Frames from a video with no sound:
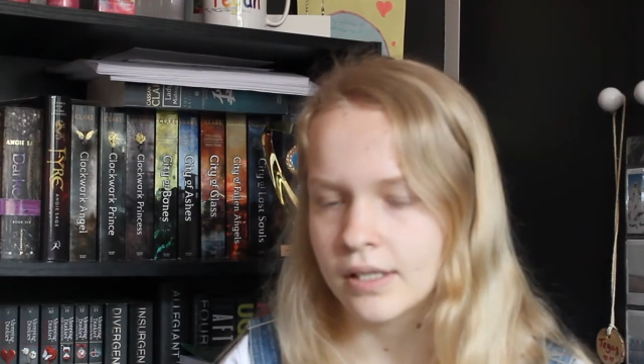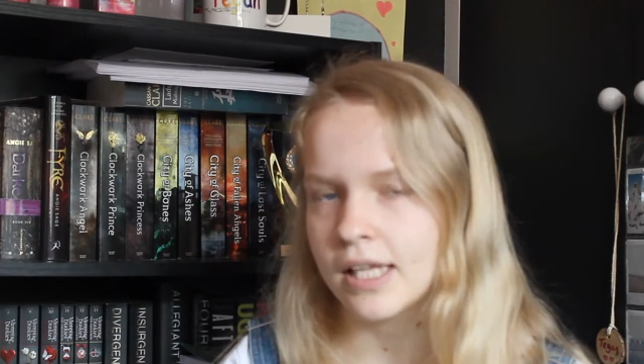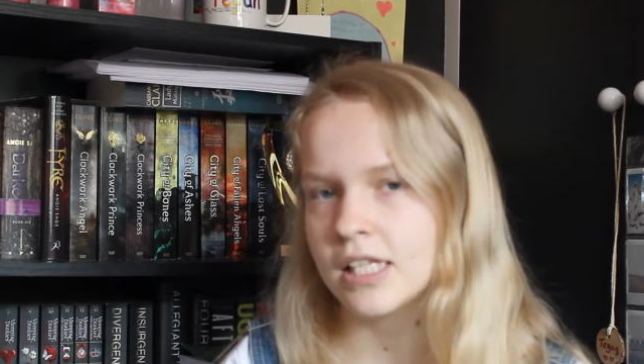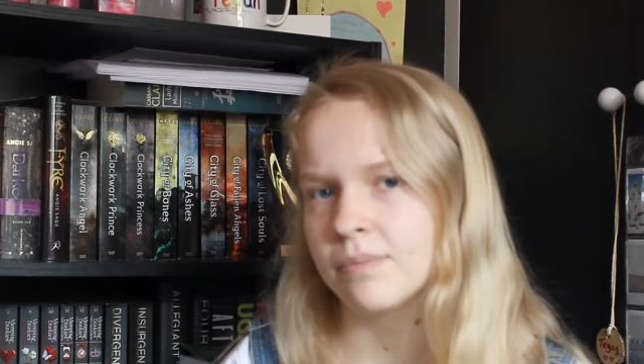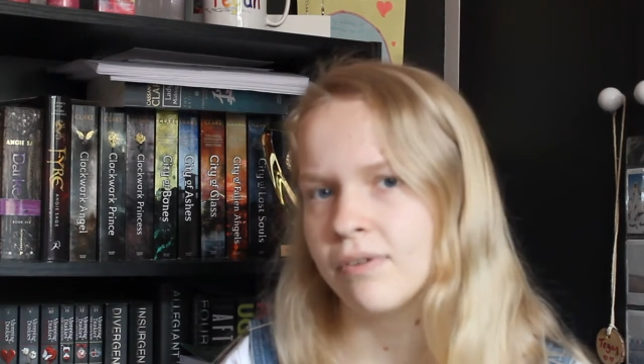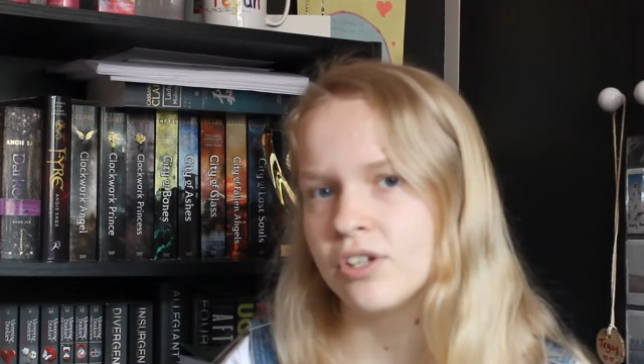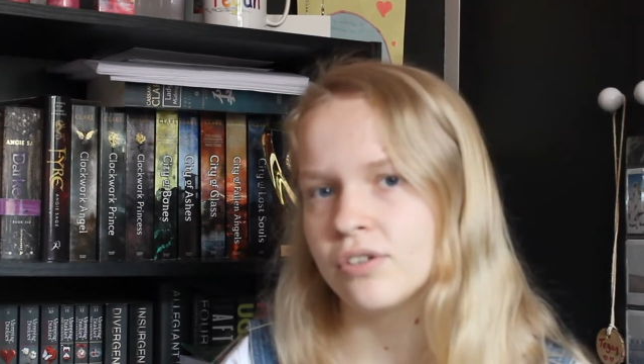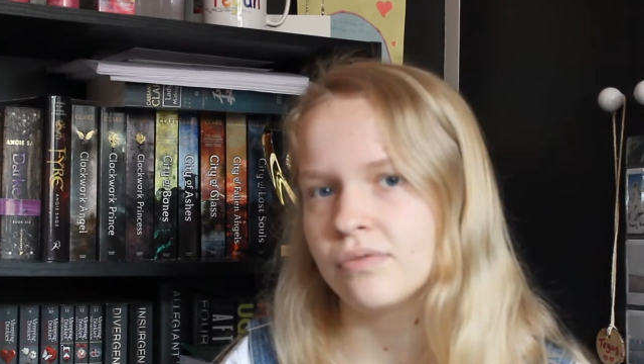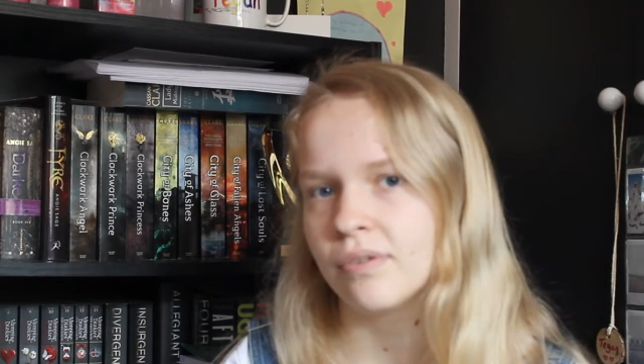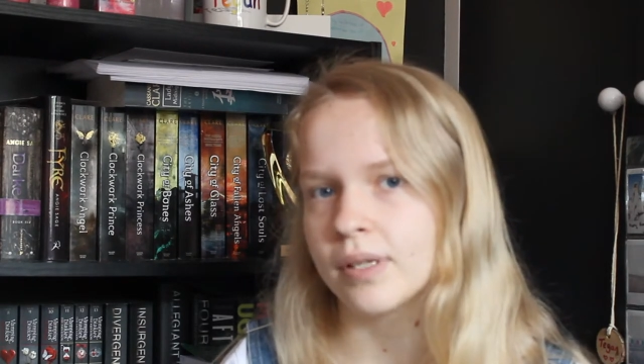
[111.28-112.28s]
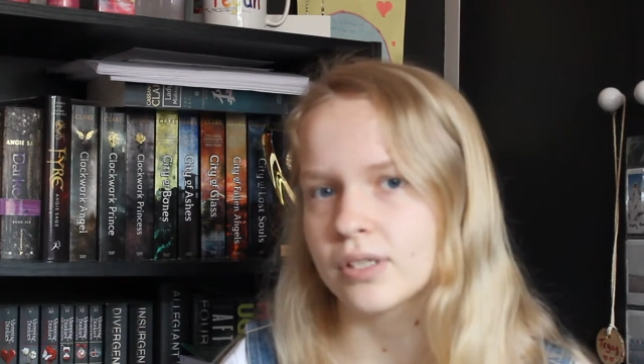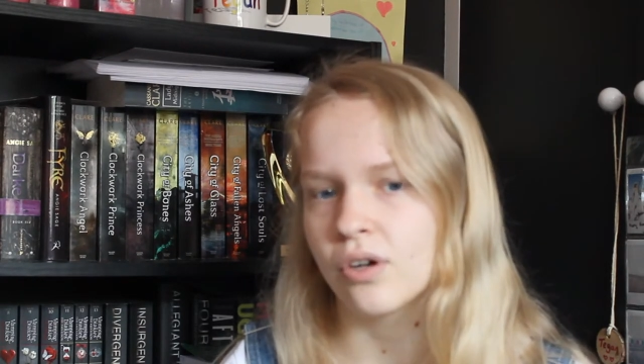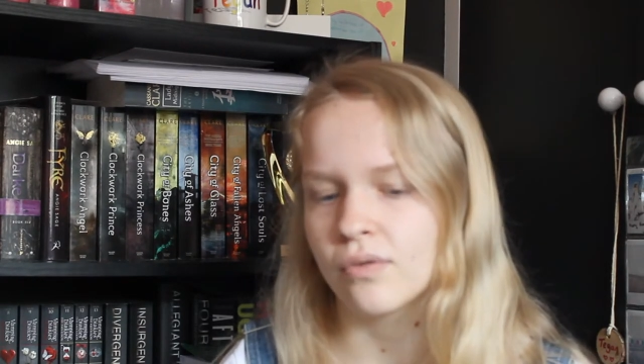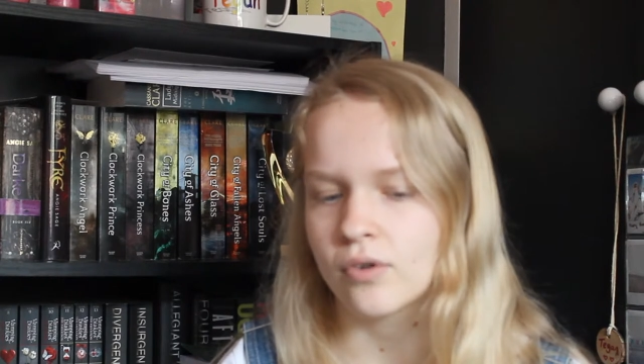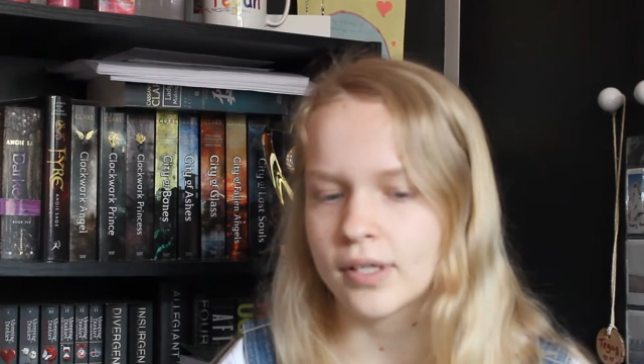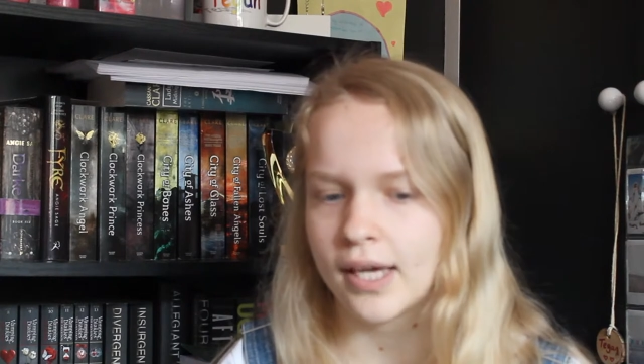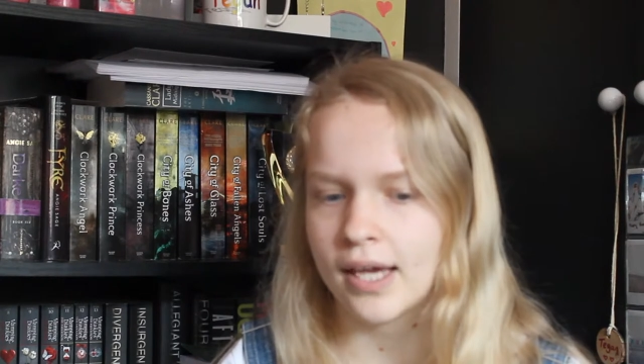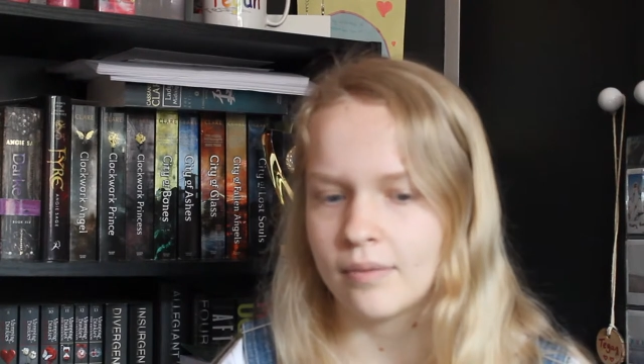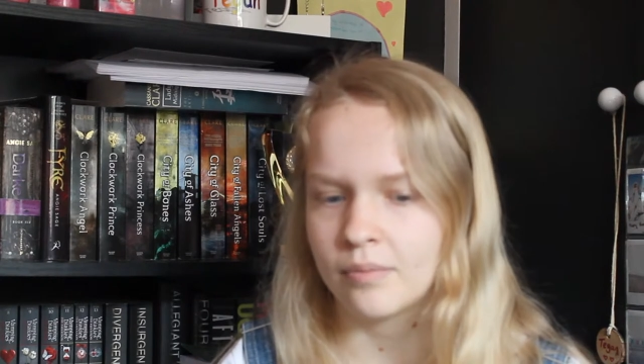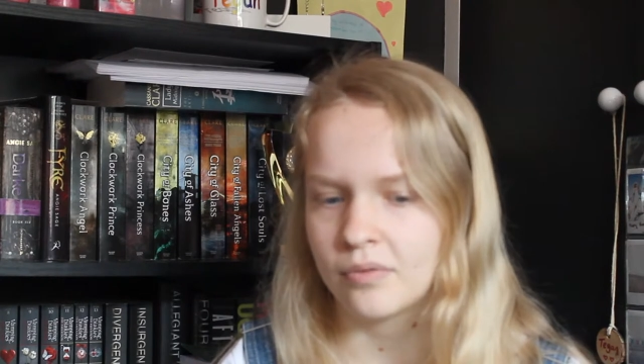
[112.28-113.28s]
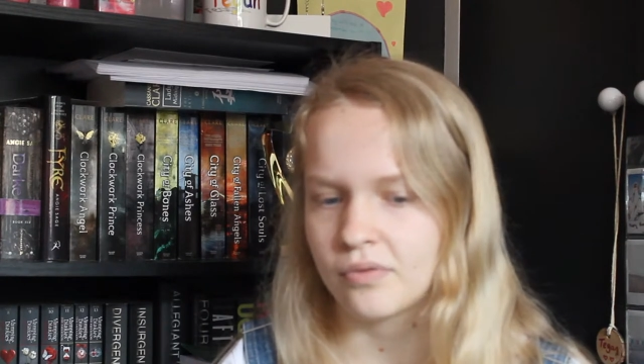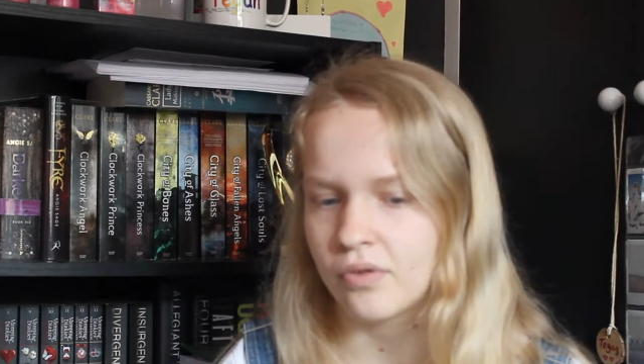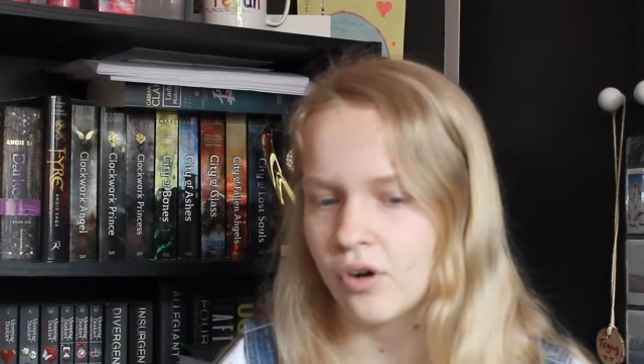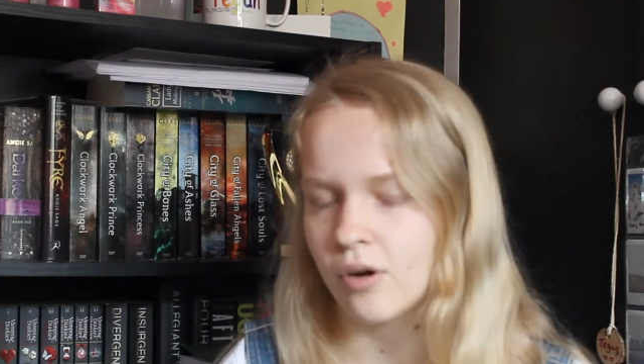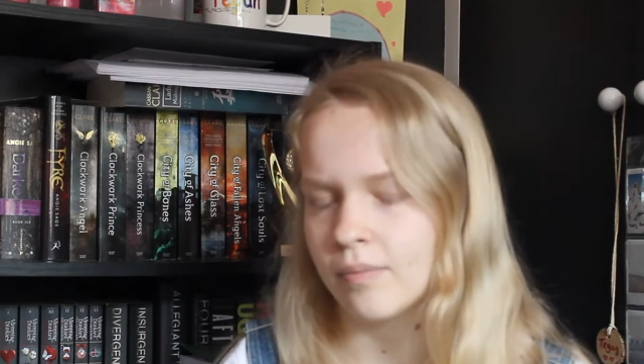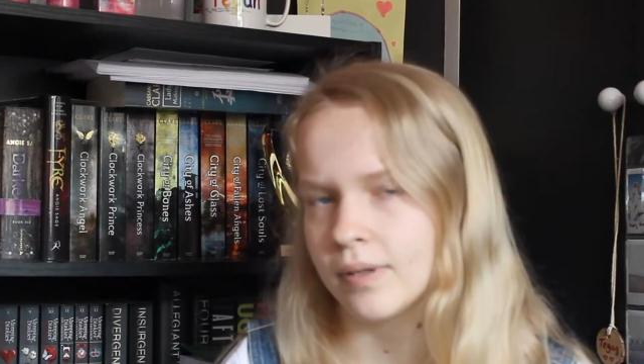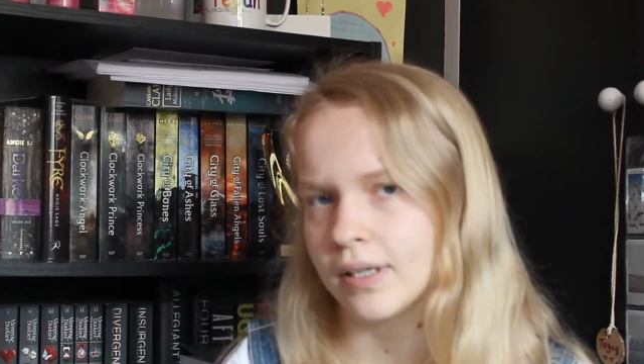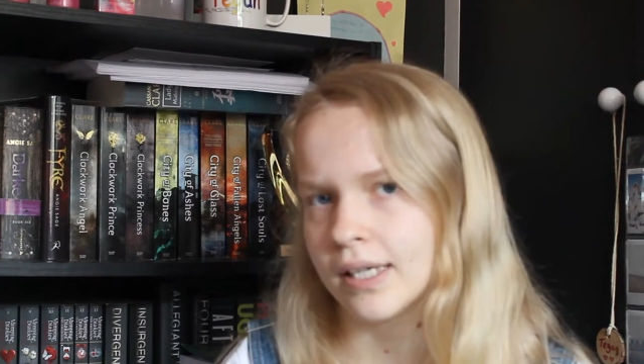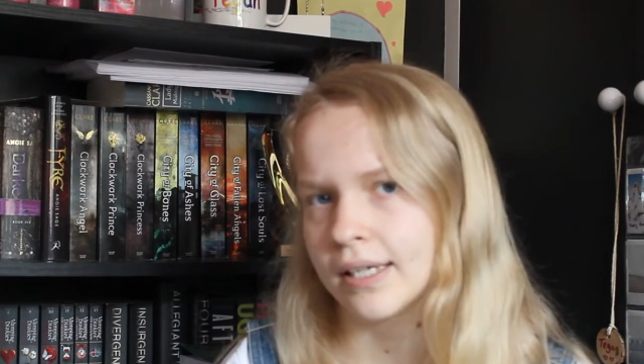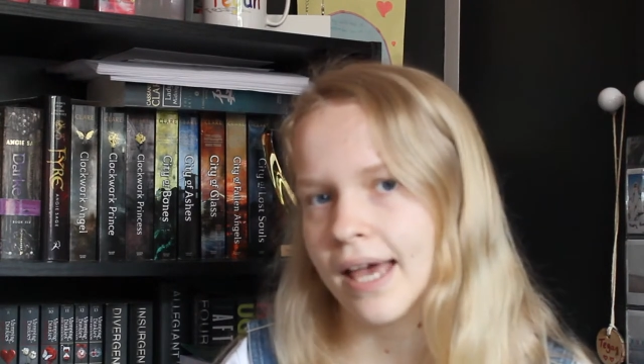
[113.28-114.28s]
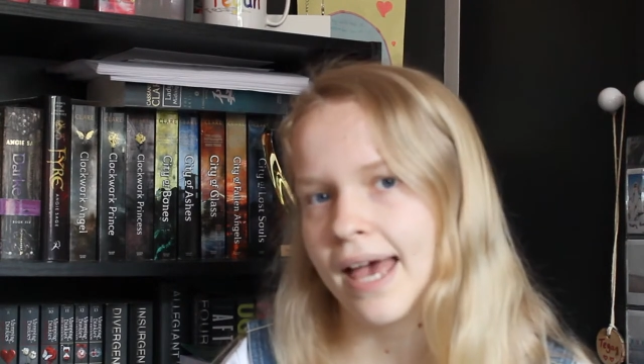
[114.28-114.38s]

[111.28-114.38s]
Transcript: The inspiration from this novel came from like